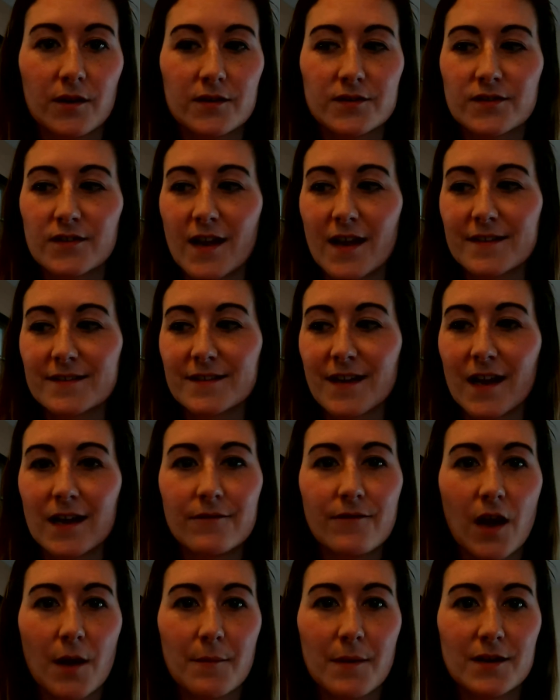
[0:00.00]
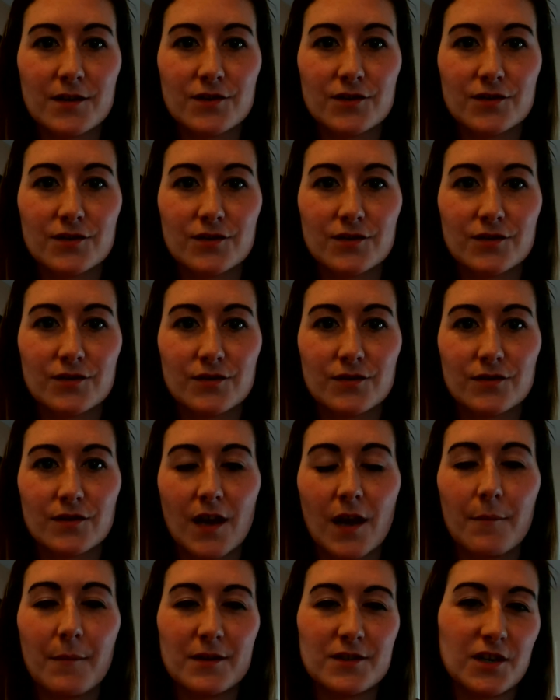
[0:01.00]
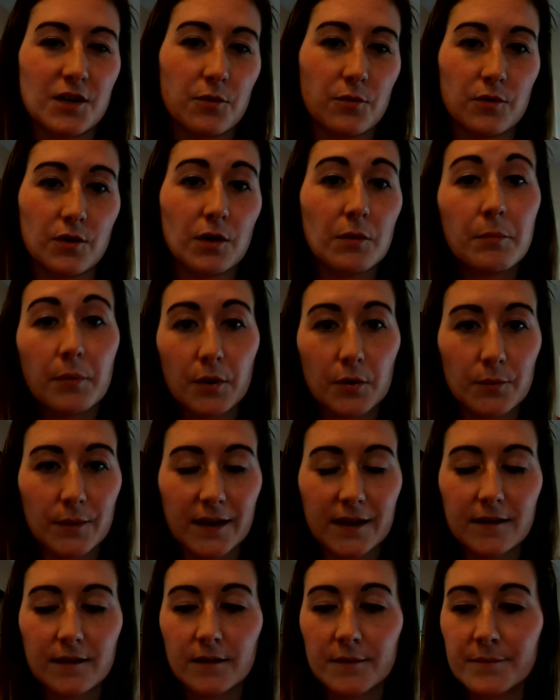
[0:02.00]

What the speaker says: So that's kind of how much I order per week.